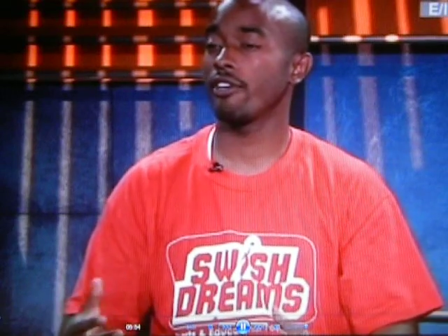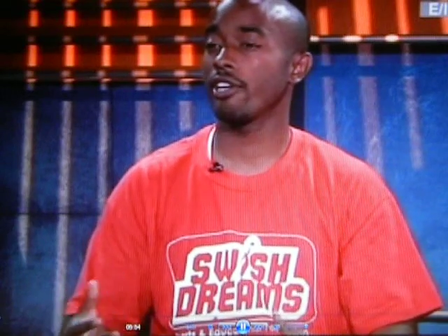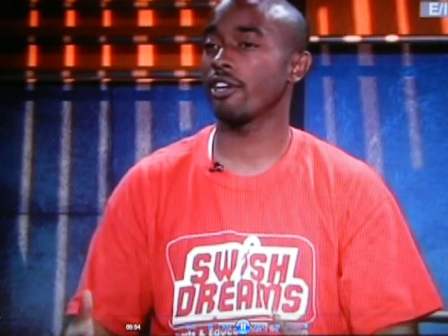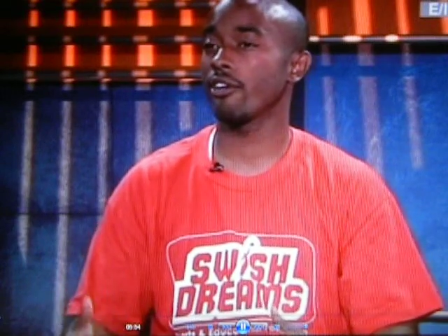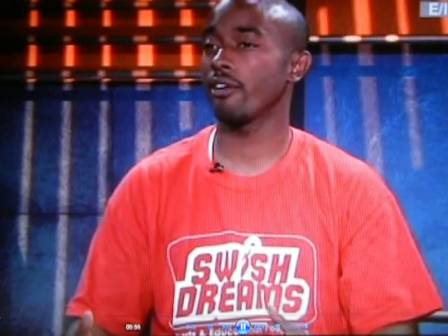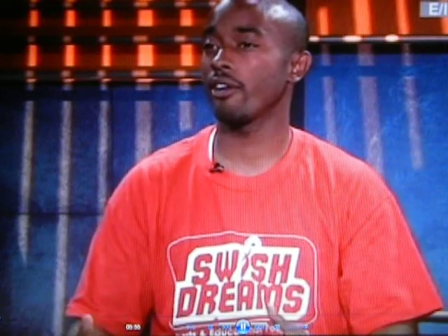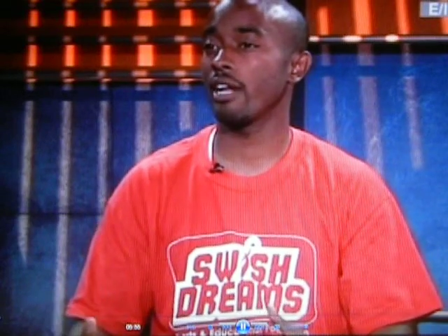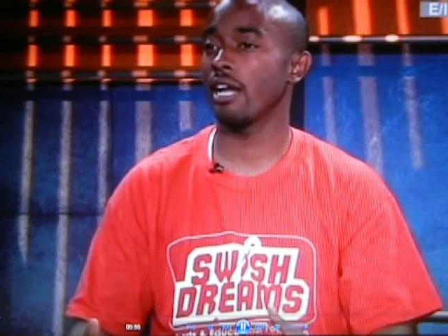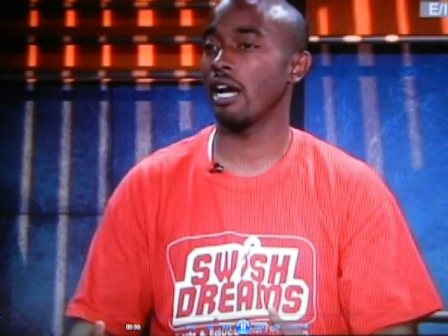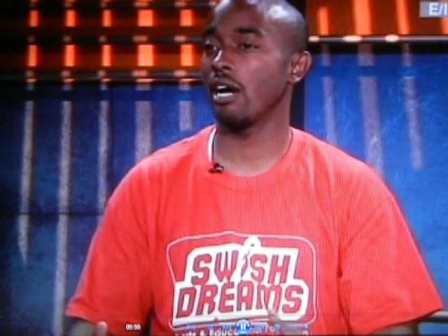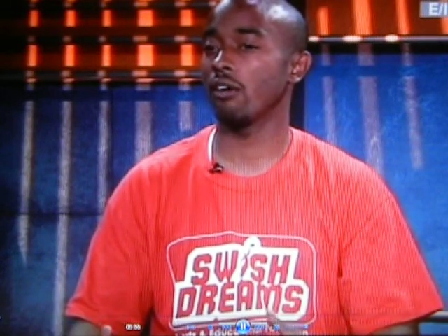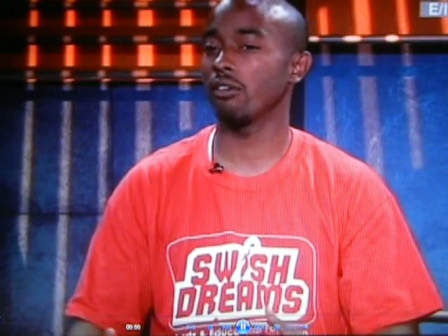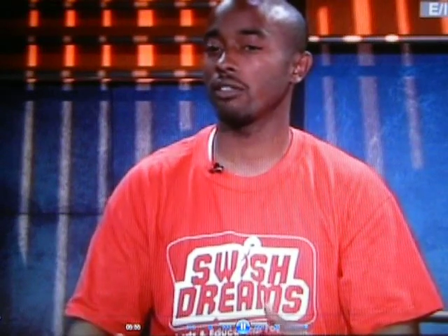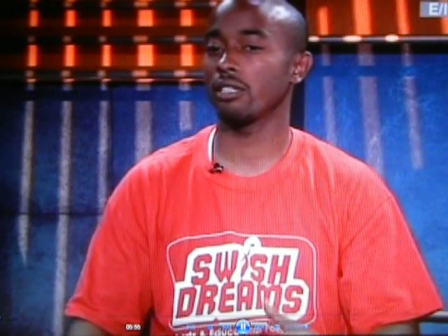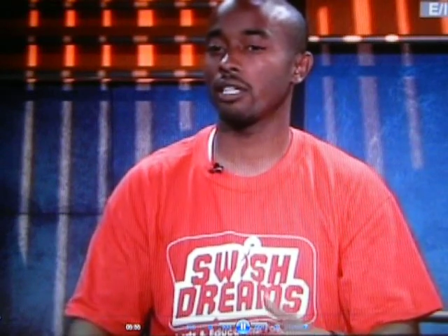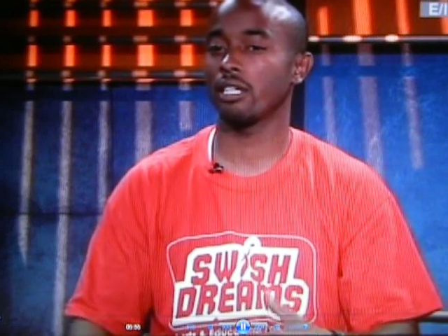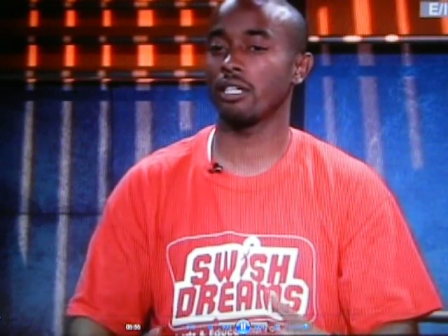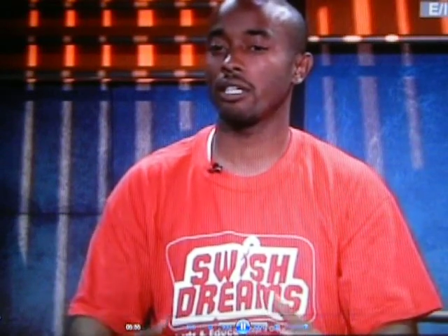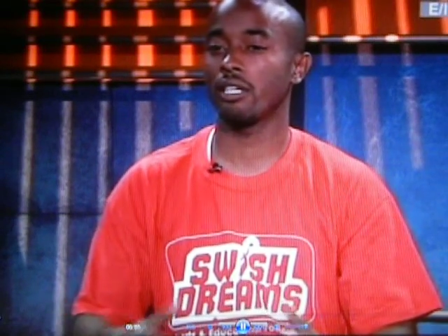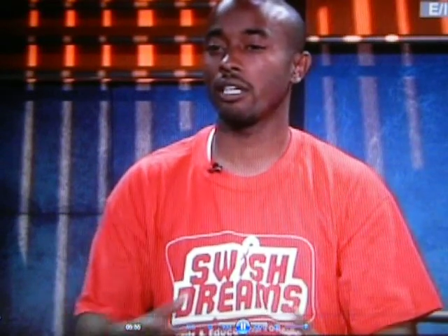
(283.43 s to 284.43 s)
figure it
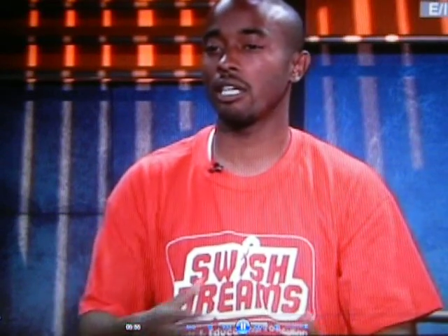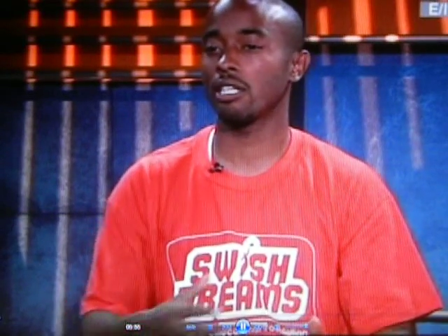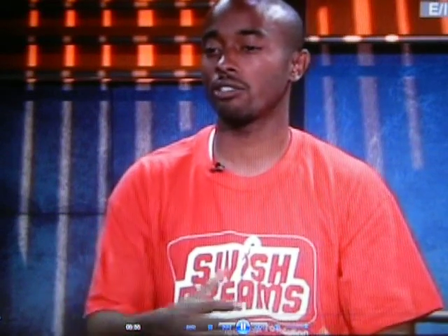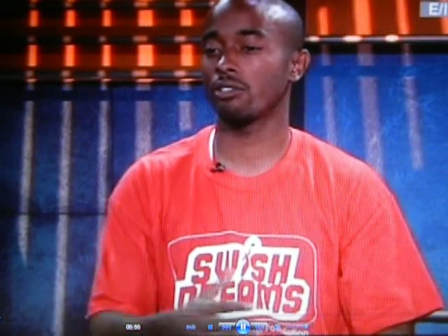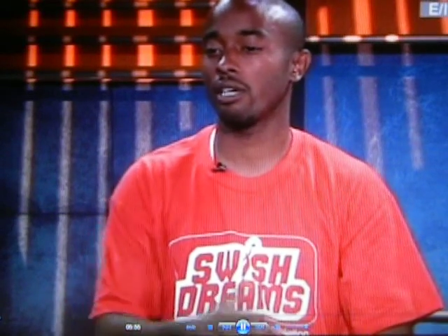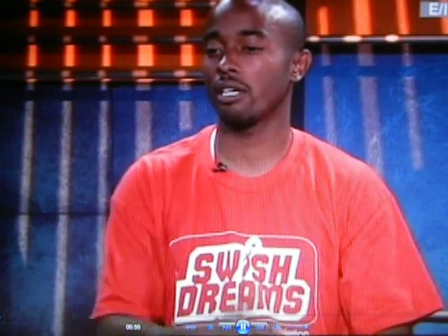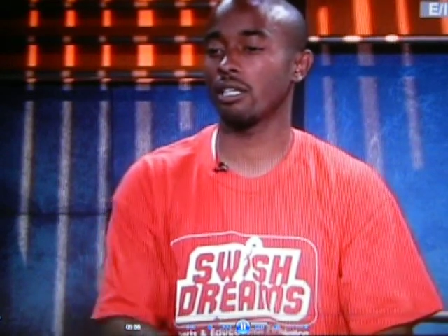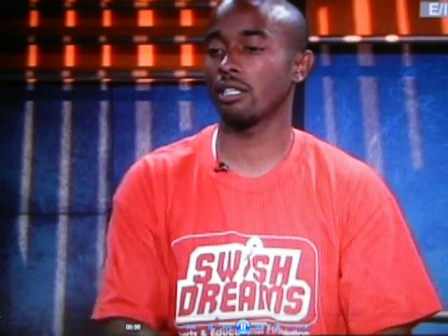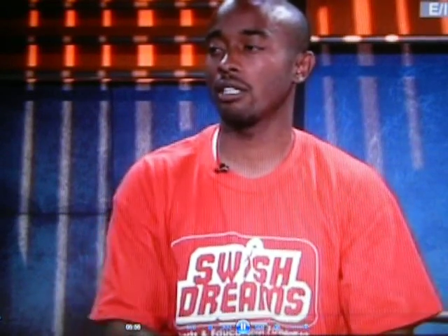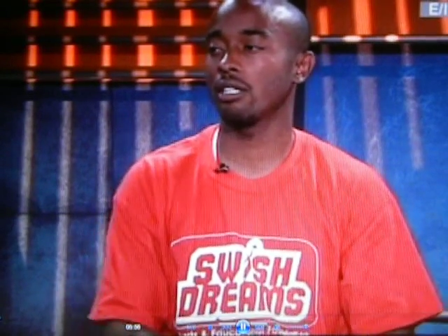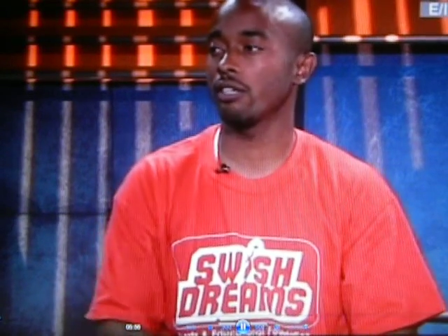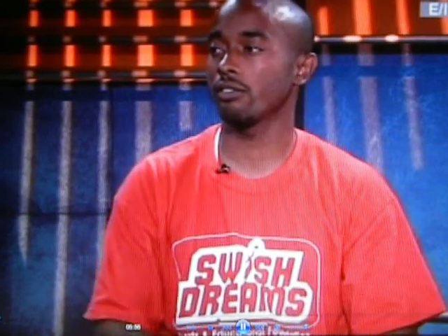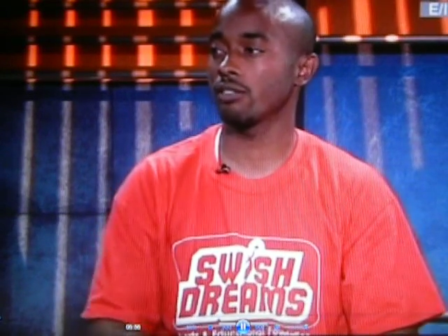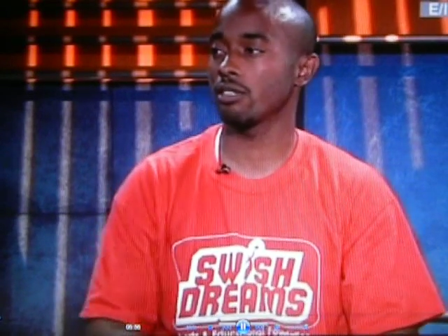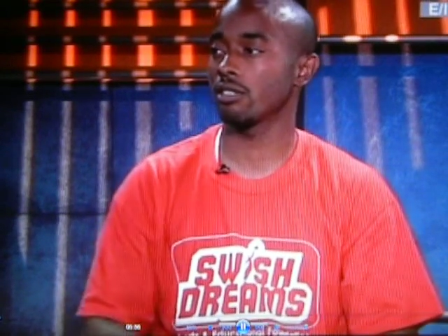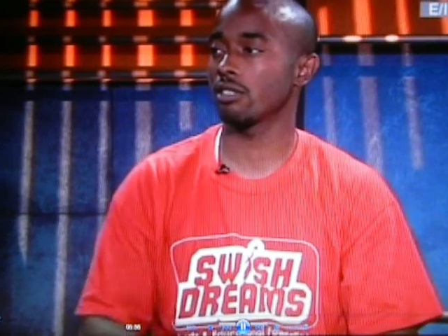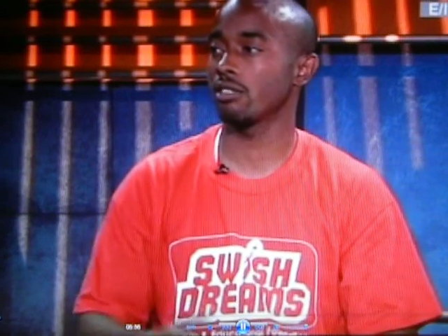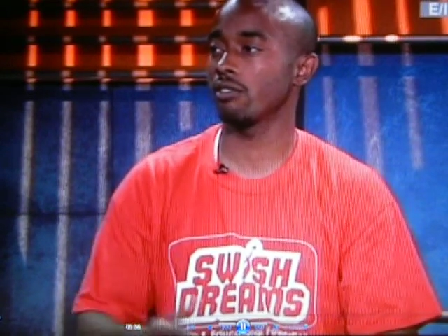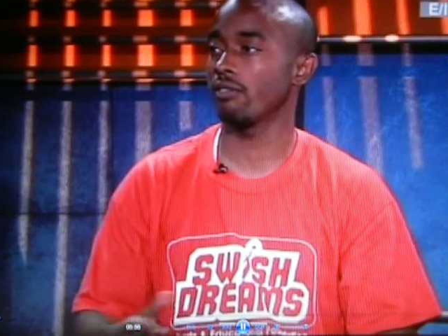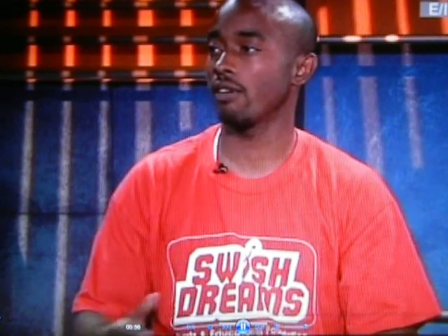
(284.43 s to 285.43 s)
out, and they're not trying to
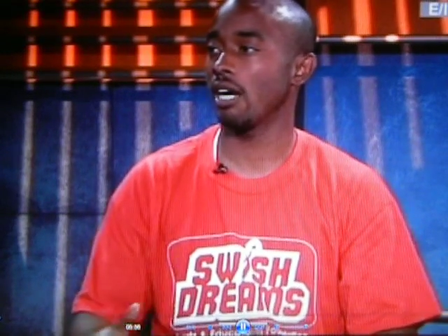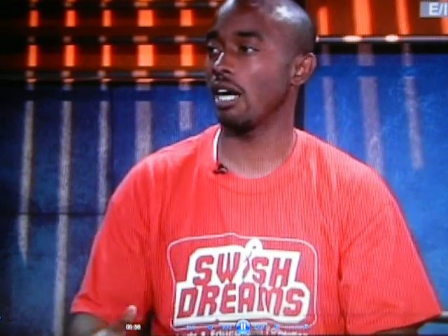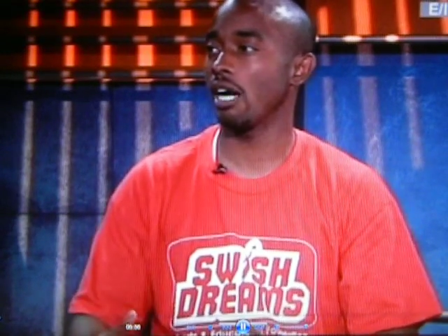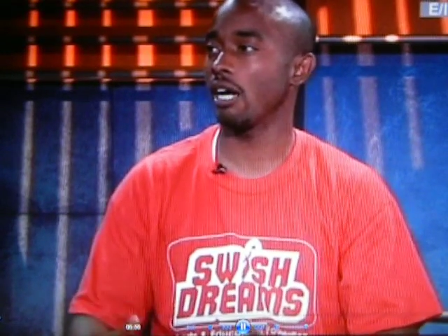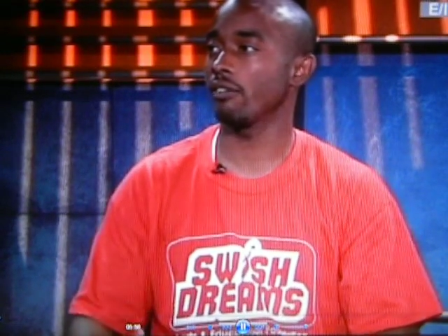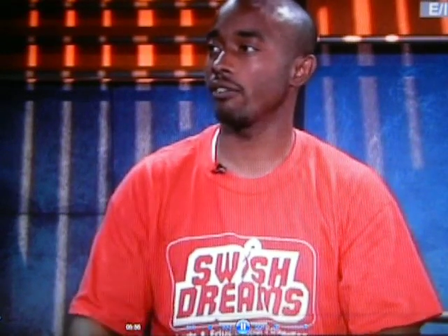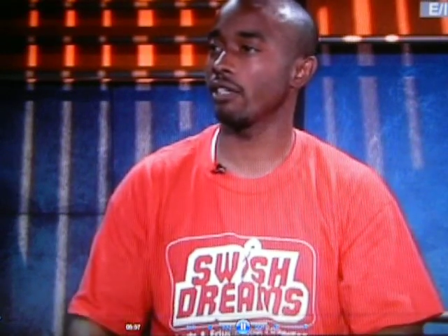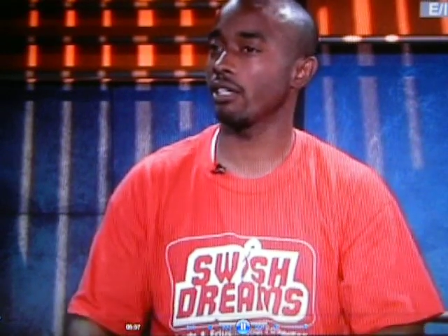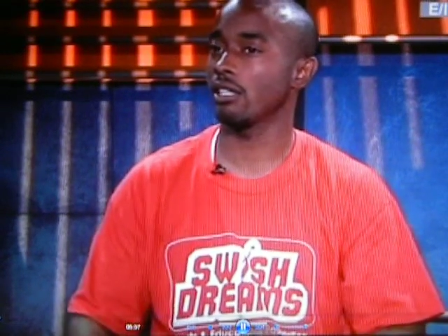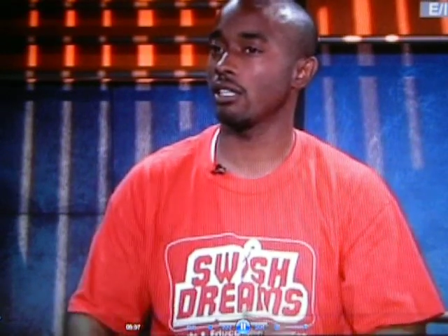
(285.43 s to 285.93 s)
live to survive.